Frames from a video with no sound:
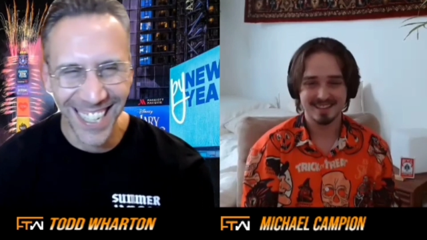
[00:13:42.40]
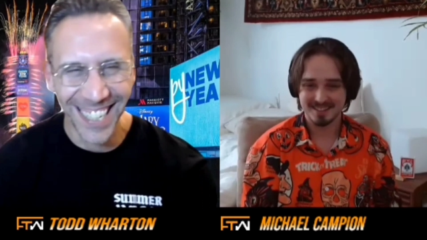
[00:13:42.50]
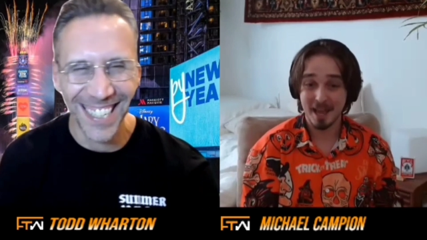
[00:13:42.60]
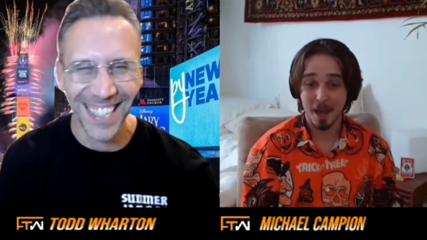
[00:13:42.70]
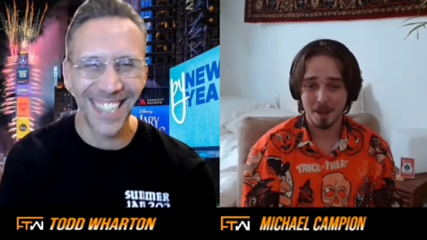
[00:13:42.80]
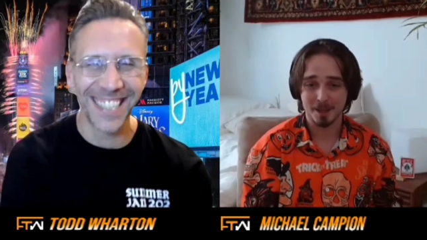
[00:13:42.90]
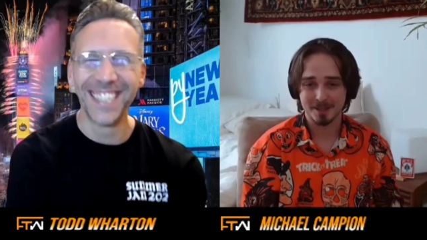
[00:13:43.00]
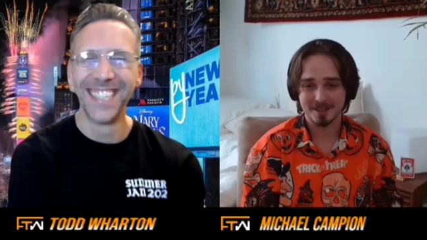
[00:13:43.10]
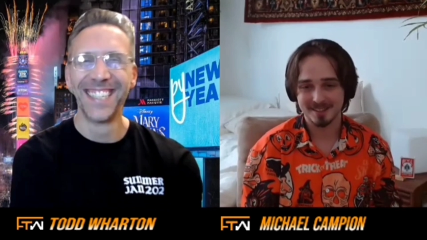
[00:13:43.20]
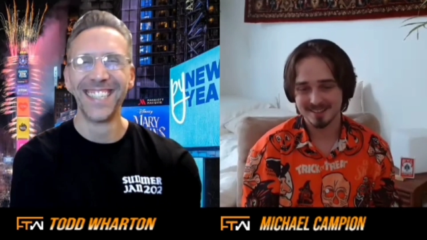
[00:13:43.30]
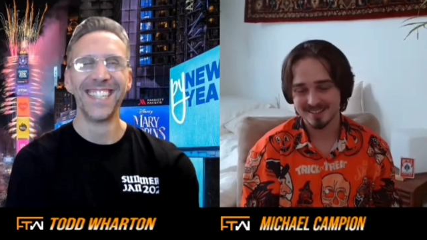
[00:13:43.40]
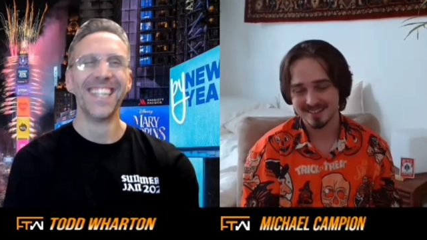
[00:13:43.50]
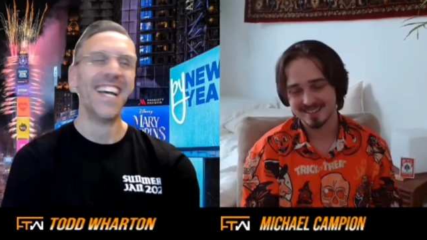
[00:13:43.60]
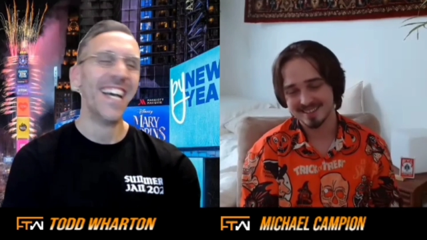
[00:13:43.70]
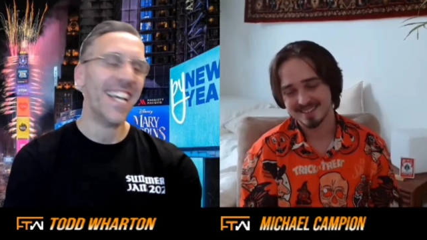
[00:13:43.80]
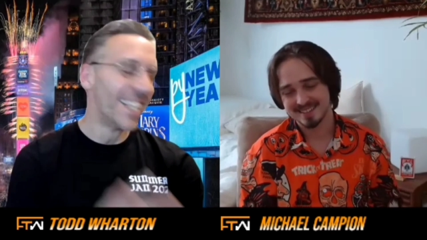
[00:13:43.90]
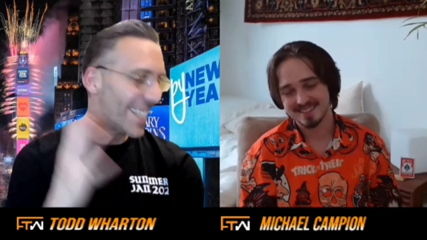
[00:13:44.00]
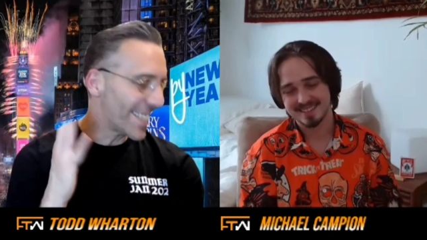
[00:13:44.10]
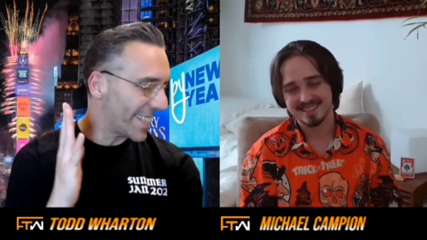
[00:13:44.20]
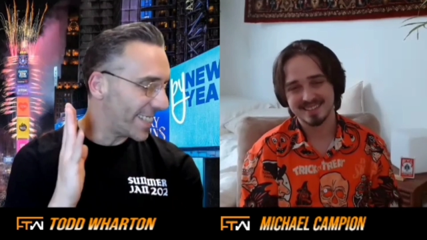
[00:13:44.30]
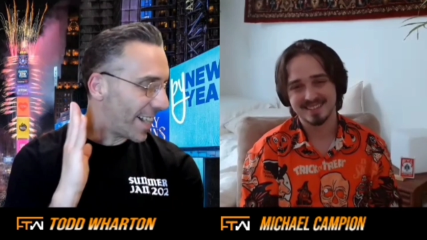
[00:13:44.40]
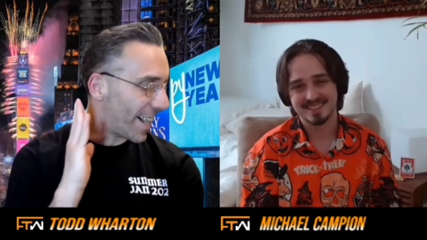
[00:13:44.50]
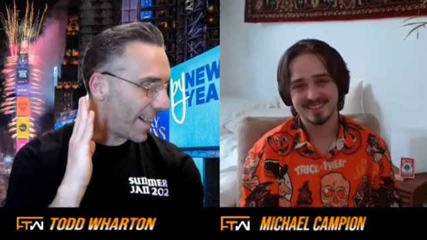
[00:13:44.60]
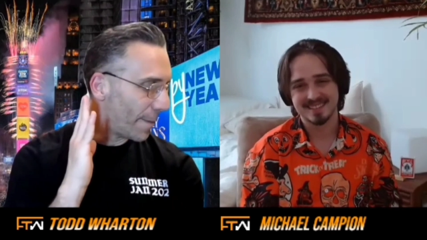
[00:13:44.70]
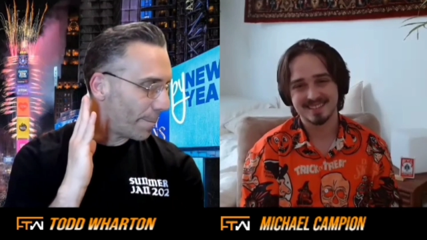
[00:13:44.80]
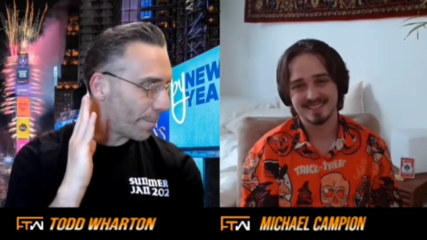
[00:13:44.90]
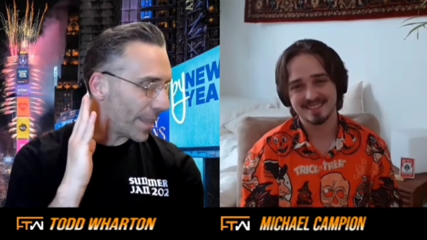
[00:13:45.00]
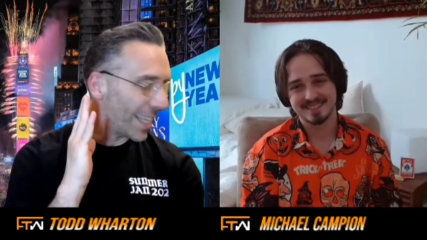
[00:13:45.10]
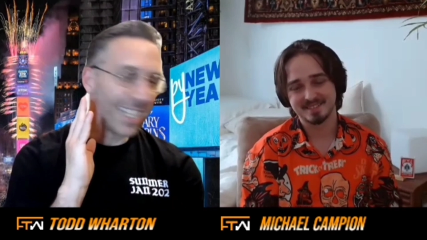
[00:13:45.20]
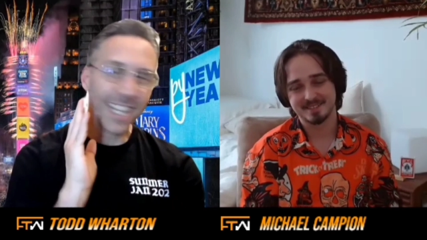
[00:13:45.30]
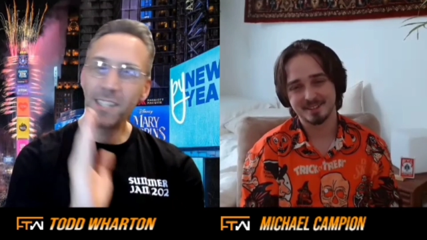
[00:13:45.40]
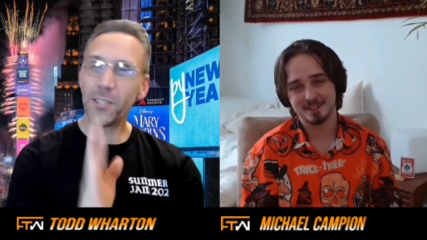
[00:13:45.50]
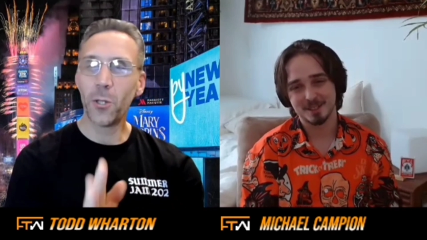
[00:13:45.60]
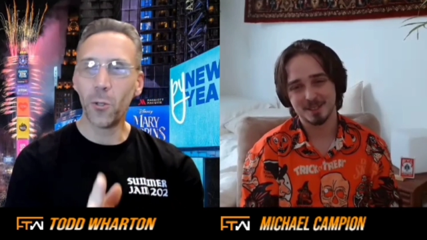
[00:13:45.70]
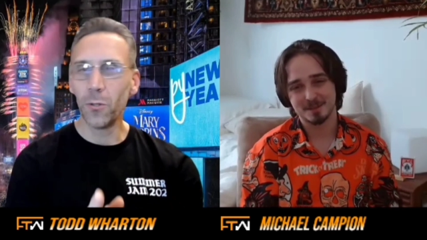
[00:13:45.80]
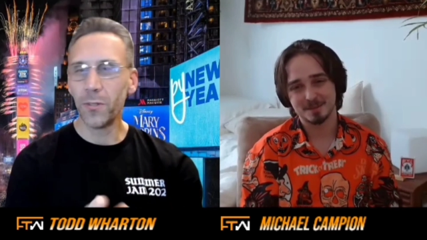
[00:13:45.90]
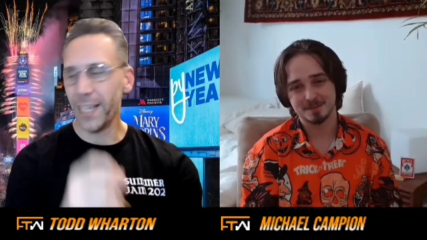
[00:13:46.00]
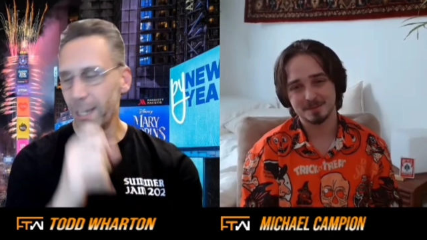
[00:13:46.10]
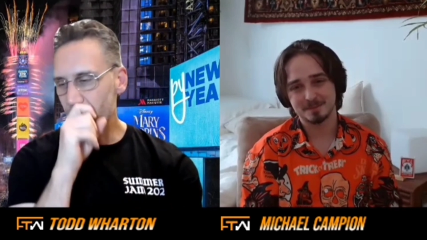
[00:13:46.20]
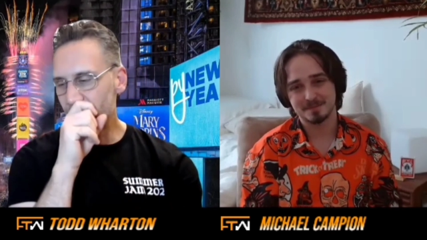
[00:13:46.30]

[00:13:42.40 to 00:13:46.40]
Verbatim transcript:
Speaker 1: yeah. Listen, um, here's the cool thing.